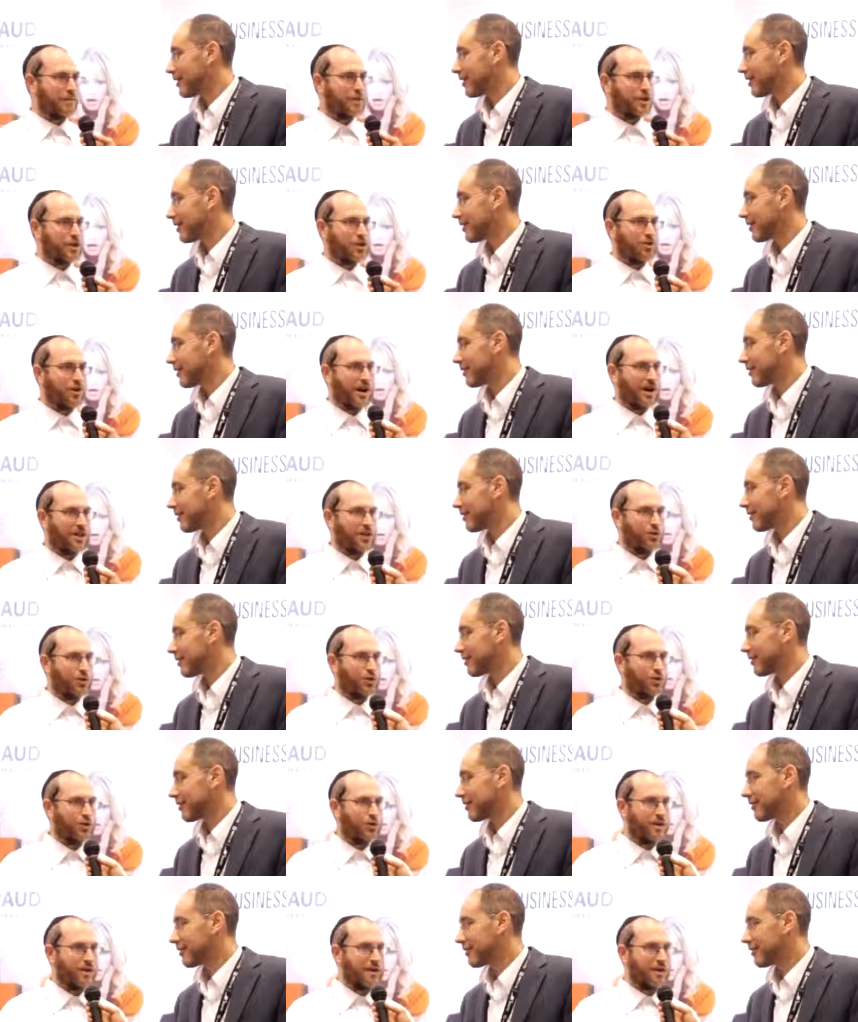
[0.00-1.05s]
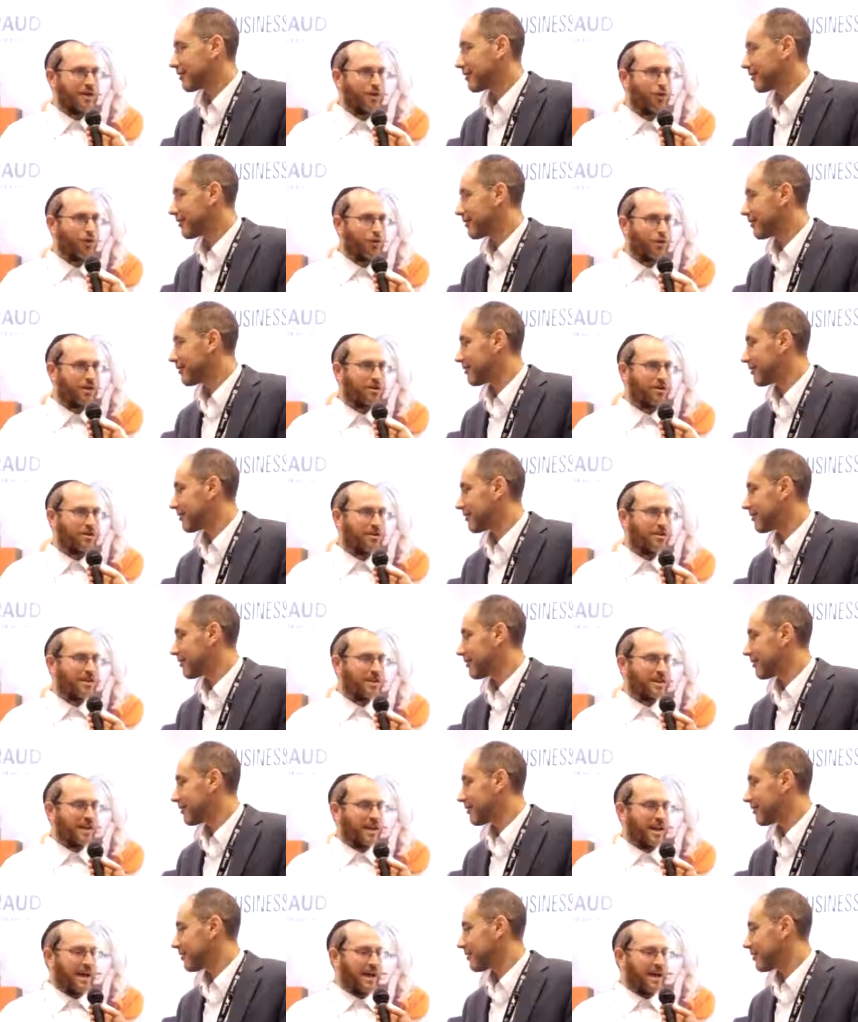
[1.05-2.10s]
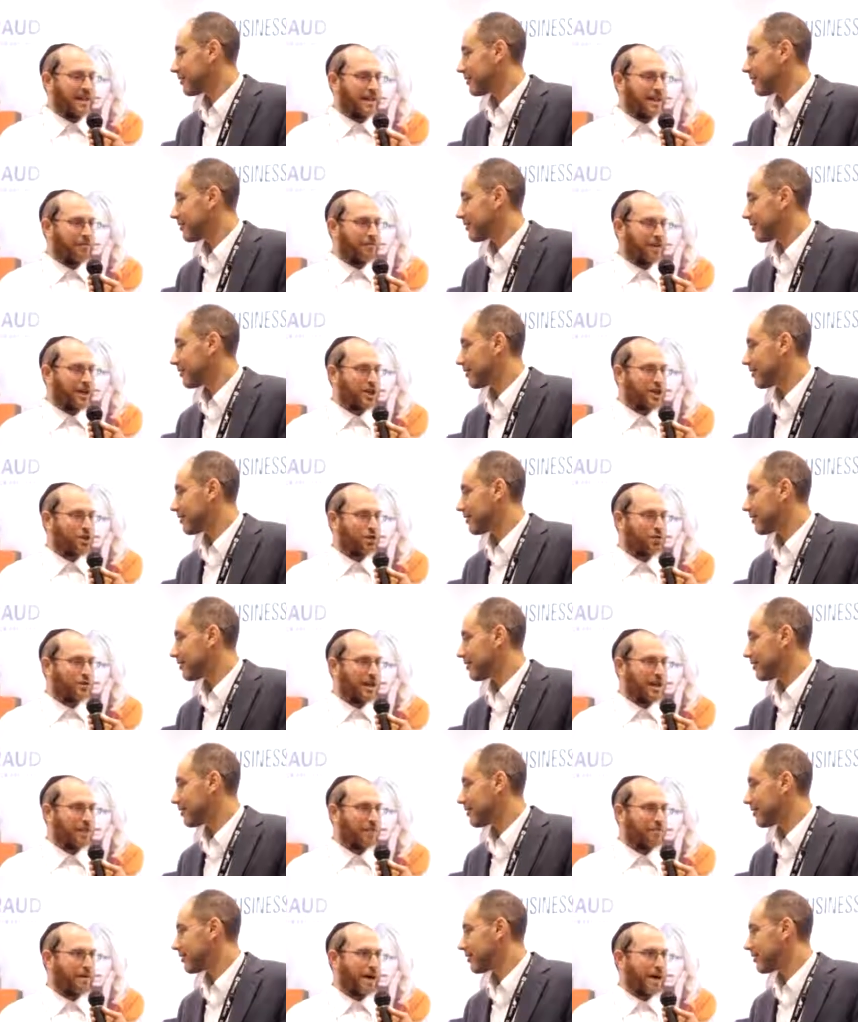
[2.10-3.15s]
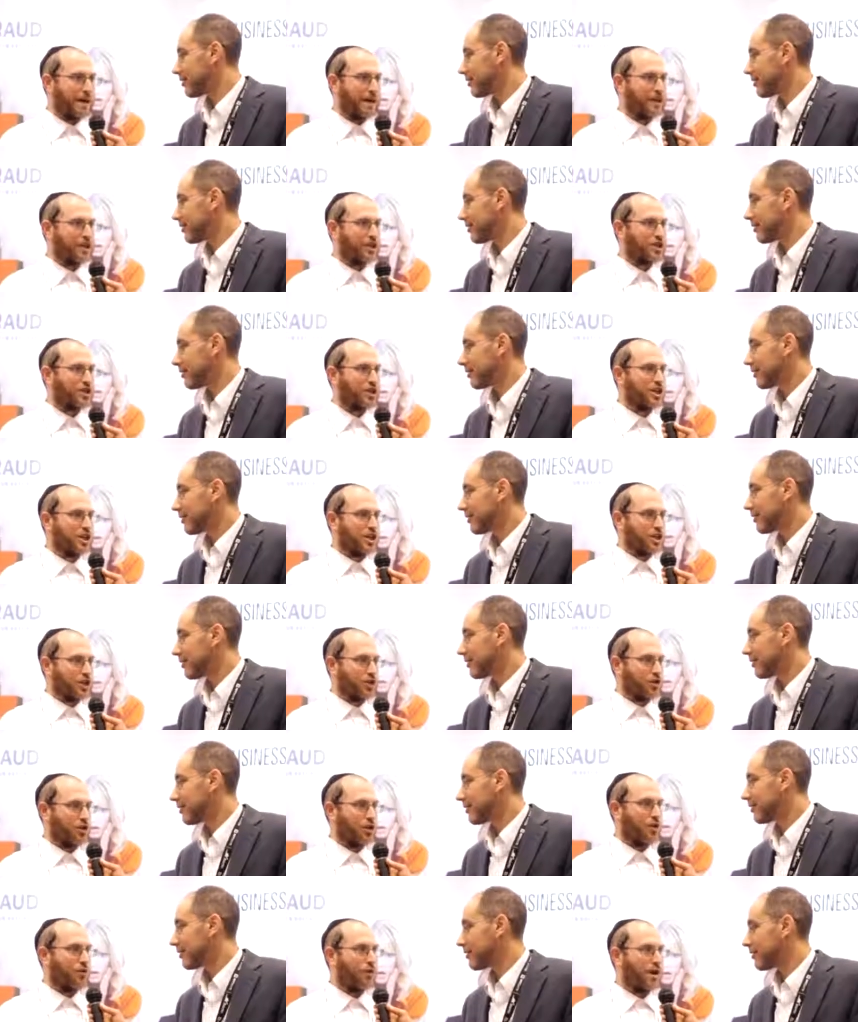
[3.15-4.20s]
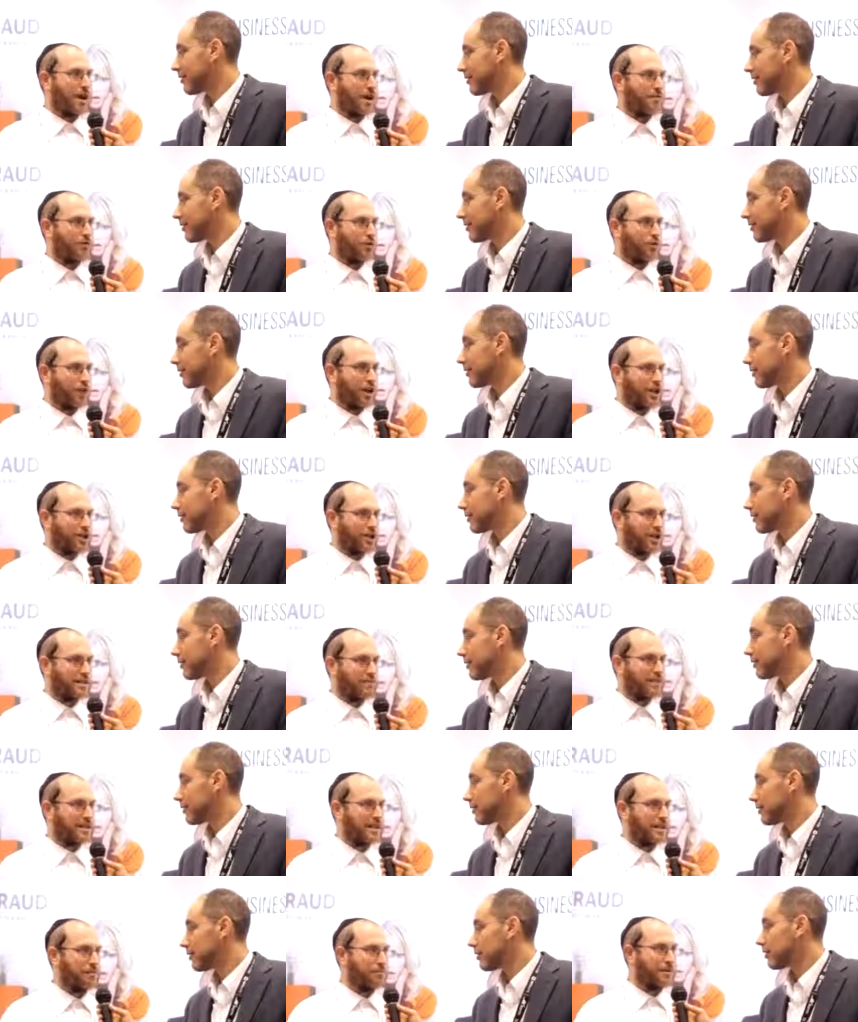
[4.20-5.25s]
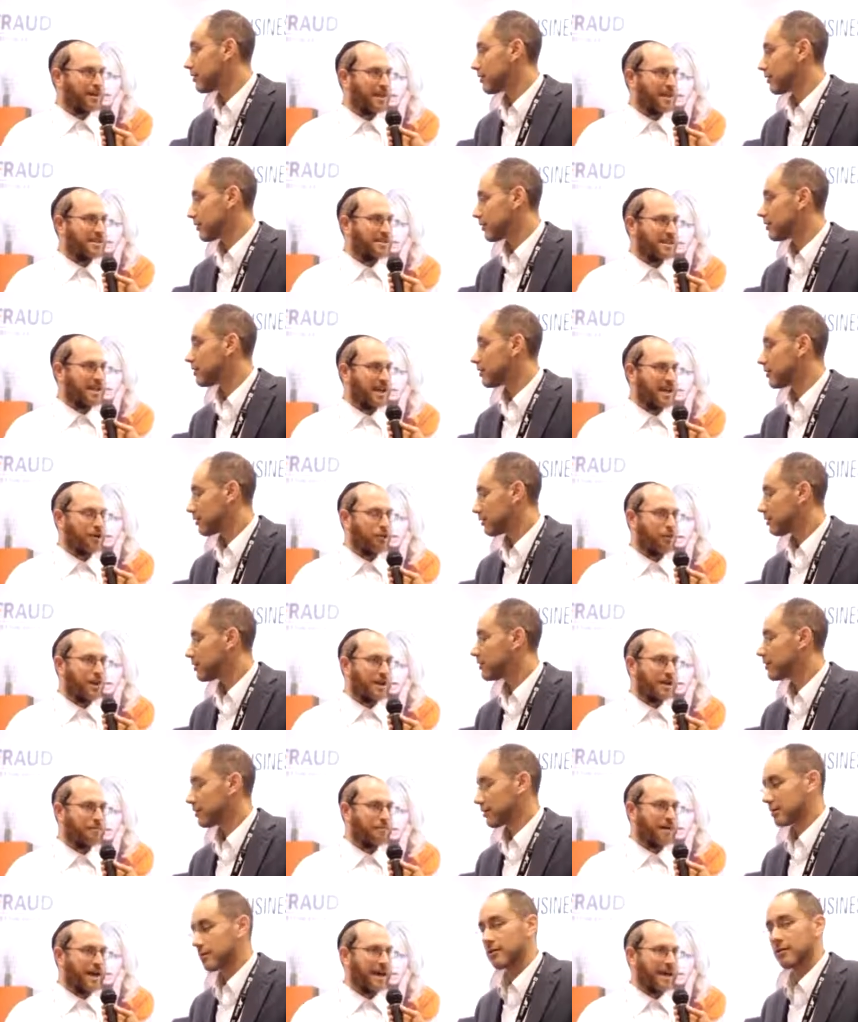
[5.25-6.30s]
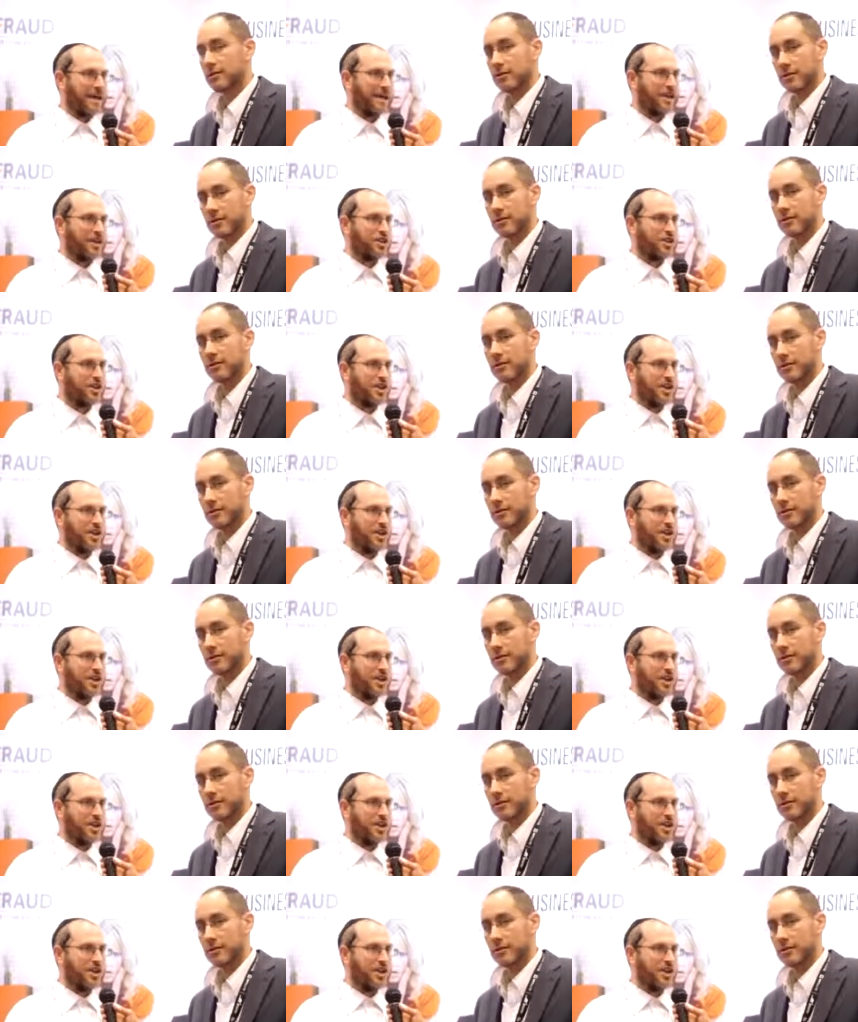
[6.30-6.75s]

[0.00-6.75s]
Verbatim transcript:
Speaker 1: will try to do a order and they'll make sure that the package should arrive to a legitimately place and await the package.